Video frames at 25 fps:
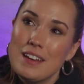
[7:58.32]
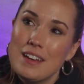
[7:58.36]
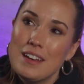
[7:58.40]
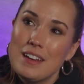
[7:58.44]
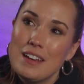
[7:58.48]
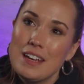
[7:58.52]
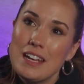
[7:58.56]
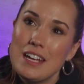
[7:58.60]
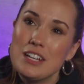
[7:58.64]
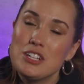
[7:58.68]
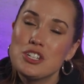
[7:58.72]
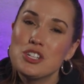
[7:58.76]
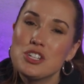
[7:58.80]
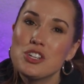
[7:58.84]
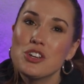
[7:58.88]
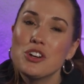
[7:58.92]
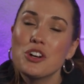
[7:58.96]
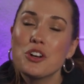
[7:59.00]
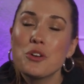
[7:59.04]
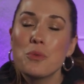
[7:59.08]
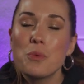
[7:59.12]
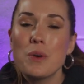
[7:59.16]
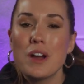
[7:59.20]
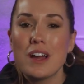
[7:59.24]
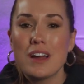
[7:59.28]
He
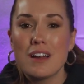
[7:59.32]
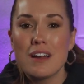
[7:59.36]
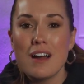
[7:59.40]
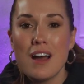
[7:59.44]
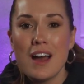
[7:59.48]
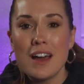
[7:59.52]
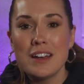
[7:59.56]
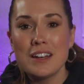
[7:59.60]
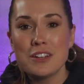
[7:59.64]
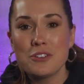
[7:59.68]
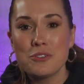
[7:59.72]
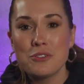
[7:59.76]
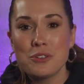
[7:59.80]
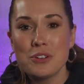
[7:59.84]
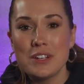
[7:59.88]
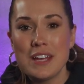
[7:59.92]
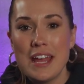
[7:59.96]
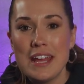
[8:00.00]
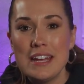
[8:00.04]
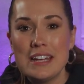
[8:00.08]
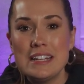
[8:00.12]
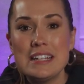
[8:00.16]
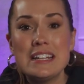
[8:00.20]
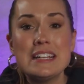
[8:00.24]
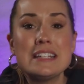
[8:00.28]
took what God had
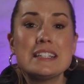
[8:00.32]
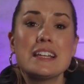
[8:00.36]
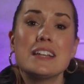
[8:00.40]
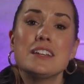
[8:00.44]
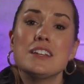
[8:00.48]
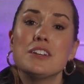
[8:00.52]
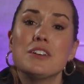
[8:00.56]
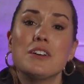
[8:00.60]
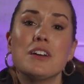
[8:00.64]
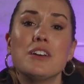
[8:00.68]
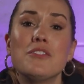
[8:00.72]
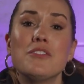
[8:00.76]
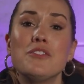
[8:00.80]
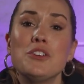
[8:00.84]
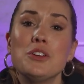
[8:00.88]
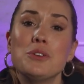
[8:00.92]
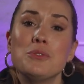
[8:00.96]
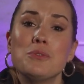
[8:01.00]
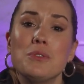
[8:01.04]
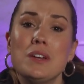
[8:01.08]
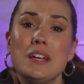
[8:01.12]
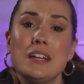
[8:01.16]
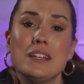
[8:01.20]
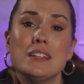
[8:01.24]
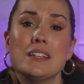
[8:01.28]
created and he said, if you
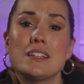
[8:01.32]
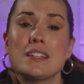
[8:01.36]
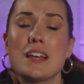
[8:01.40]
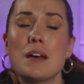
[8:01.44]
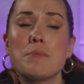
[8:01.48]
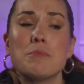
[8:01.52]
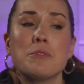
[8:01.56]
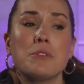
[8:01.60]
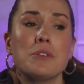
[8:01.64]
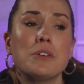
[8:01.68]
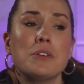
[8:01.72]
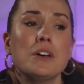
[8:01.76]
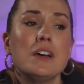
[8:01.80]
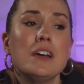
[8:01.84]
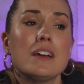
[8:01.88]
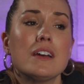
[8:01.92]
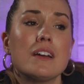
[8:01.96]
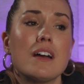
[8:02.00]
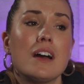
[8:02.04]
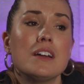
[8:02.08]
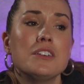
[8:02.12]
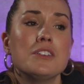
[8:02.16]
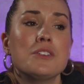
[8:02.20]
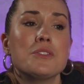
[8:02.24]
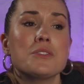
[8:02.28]
eat this apple,
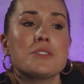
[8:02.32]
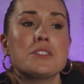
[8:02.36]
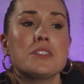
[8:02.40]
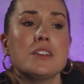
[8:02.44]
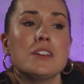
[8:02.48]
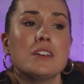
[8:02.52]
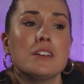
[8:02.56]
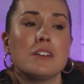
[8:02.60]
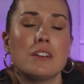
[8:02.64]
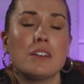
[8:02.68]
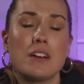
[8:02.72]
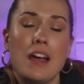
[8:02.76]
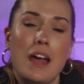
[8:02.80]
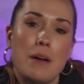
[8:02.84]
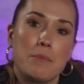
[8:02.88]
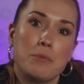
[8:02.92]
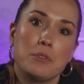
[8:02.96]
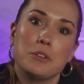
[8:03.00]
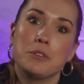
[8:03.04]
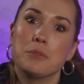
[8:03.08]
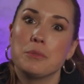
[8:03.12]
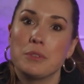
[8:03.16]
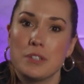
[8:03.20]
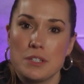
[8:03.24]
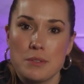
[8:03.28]
God knows that, or
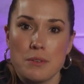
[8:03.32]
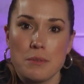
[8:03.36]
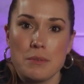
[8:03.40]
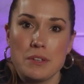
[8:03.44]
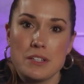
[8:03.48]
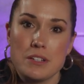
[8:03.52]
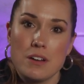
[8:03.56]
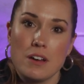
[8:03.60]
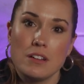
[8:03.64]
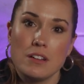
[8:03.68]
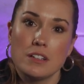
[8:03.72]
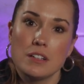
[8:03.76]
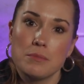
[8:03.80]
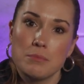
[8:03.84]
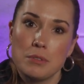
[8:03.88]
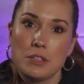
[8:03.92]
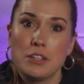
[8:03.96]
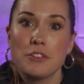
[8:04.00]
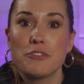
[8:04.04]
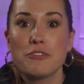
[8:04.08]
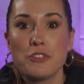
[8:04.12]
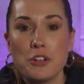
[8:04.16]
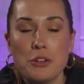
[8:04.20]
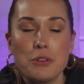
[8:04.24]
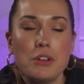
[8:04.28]
apple, what's what we call it, but the
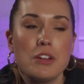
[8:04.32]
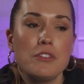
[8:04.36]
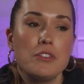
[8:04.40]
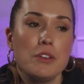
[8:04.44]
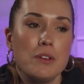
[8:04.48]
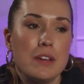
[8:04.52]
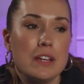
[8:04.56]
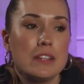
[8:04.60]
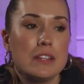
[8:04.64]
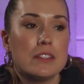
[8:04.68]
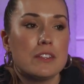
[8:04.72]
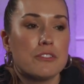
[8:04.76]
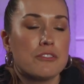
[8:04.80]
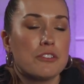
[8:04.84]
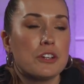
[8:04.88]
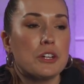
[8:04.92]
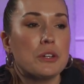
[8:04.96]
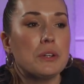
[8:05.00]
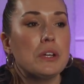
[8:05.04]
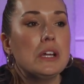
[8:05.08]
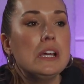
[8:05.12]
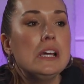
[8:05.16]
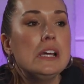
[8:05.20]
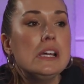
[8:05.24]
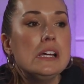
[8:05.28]
fruit, if you eat the fruit,
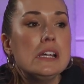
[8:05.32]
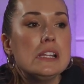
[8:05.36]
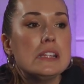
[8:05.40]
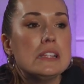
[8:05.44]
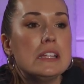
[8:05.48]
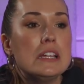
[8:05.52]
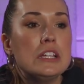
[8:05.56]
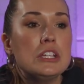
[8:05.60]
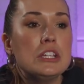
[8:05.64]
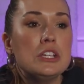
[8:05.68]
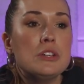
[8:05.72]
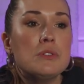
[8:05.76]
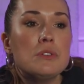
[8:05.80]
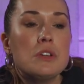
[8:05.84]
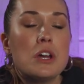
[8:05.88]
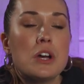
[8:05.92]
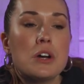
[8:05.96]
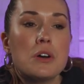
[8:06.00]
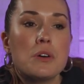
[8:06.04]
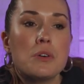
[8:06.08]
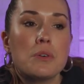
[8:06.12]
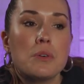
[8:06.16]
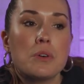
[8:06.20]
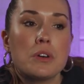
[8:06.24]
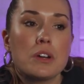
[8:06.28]
then
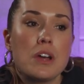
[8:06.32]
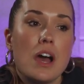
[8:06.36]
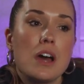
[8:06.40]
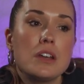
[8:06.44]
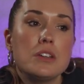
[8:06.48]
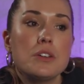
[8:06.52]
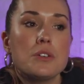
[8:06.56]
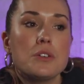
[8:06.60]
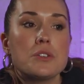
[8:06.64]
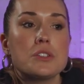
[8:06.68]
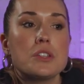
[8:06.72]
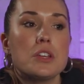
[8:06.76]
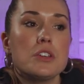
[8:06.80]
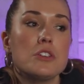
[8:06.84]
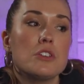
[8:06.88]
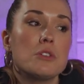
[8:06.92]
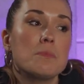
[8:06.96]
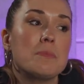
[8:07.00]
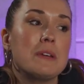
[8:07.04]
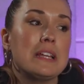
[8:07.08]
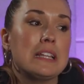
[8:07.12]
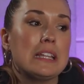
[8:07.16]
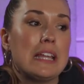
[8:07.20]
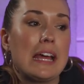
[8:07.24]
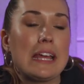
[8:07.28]
God knows that you'll
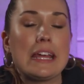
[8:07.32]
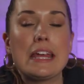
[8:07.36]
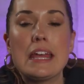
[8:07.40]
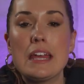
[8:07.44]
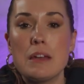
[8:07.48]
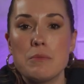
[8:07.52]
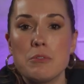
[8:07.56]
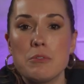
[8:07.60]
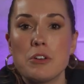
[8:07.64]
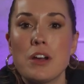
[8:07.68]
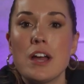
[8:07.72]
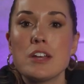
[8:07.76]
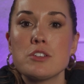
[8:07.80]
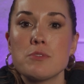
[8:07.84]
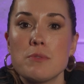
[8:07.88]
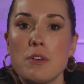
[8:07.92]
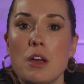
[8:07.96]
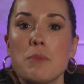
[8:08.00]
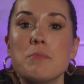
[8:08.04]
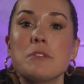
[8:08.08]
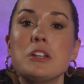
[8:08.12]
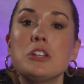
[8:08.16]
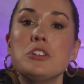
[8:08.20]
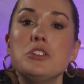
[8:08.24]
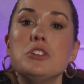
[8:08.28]
be like him. Your eyes will be
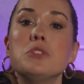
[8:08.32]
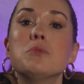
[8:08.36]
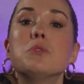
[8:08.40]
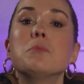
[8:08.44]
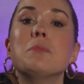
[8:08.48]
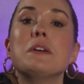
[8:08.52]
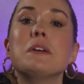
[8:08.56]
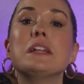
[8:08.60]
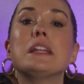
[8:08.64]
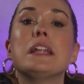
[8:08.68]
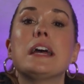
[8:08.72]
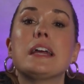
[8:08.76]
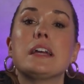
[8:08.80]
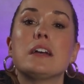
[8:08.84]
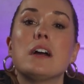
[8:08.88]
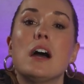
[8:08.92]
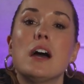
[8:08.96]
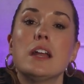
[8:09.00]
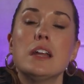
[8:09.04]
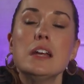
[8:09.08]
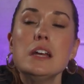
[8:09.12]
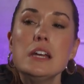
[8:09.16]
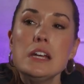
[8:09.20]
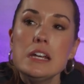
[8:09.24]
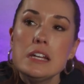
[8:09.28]
open and you will be like God.
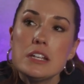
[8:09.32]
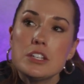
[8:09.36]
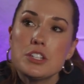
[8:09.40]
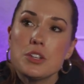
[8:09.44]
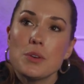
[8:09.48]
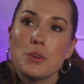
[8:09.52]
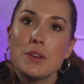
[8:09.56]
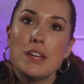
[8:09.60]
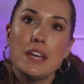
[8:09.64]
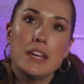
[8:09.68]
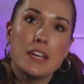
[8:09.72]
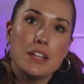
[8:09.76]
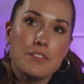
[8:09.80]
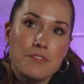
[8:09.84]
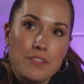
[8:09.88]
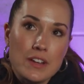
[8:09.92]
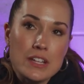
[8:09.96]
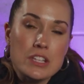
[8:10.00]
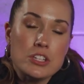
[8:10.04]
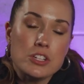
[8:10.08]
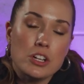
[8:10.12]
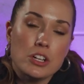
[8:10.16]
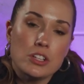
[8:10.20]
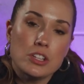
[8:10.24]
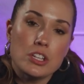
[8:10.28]
So he
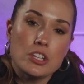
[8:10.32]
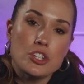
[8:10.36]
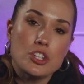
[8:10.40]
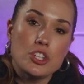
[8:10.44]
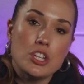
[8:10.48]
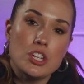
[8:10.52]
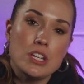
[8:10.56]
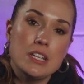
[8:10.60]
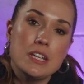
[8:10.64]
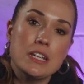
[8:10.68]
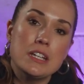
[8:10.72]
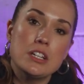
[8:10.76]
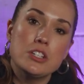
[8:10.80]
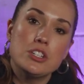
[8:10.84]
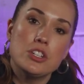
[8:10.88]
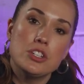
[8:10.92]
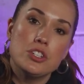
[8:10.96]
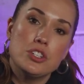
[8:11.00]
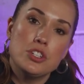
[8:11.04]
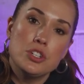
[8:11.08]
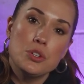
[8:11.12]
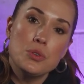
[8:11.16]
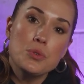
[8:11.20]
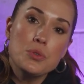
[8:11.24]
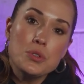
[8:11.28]
convinced her that she needed to
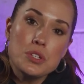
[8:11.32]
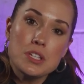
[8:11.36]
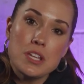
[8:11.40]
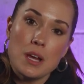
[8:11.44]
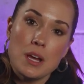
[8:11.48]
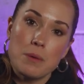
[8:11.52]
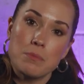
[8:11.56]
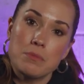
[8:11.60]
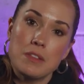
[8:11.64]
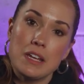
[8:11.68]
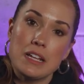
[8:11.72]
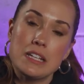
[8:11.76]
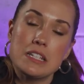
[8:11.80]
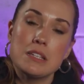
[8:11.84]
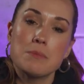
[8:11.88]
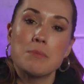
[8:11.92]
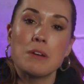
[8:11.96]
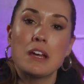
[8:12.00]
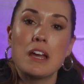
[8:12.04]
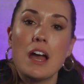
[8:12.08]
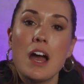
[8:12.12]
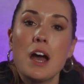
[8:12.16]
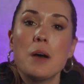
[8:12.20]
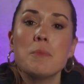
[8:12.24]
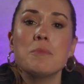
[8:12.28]
do something to
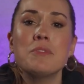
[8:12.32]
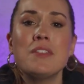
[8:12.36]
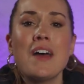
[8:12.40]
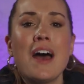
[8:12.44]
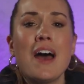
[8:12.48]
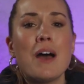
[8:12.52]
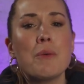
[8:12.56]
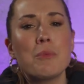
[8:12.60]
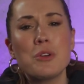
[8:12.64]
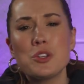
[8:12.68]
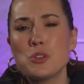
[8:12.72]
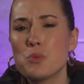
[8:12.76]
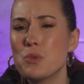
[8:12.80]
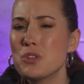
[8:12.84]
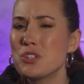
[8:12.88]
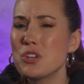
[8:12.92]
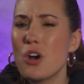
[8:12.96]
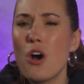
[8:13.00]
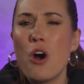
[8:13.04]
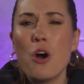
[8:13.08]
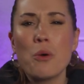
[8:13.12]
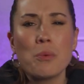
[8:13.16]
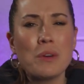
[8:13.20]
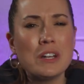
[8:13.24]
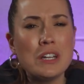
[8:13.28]
become that which was
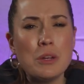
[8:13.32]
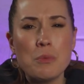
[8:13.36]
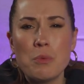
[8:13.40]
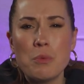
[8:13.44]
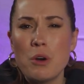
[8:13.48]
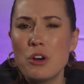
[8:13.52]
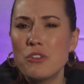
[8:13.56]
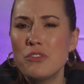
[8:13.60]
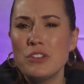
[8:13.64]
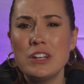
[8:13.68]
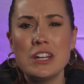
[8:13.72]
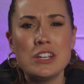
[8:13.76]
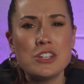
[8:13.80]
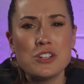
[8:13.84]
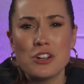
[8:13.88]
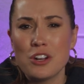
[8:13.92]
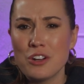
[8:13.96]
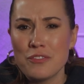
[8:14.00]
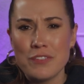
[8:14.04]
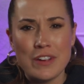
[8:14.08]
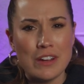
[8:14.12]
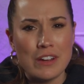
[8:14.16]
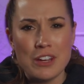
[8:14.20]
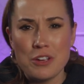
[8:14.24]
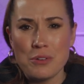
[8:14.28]
already woven into her
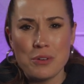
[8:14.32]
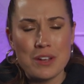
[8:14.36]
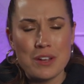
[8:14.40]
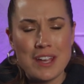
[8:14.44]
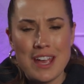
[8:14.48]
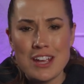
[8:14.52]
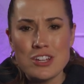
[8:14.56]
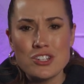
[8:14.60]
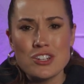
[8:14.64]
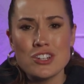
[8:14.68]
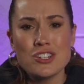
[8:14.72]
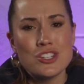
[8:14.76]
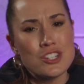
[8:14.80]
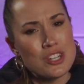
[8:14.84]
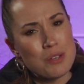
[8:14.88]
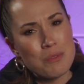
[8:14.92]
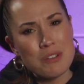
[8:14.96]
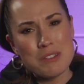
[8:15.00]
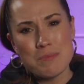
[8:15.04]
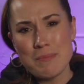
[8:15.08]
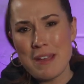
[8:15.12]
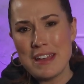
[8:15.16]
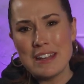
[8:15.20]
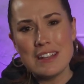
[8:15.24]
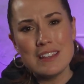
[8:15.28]
very creation. She was
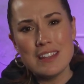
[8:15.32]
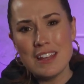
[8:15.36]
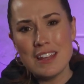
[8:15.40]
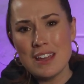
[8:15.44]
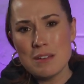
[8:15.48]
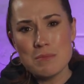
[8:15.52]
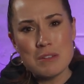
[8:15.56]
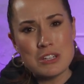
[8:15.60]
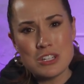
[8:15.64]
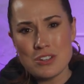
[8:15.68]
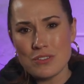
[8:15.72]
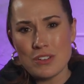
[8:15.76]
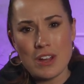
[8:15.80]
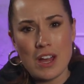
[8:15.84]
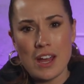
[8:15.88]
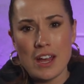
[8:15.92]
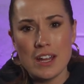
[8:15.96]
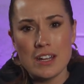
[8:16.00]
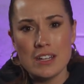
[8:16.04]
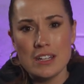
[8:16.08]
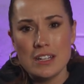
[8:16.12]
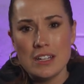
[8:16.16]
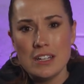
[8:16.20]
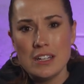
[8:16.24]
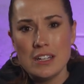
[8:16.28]
made in the image of God.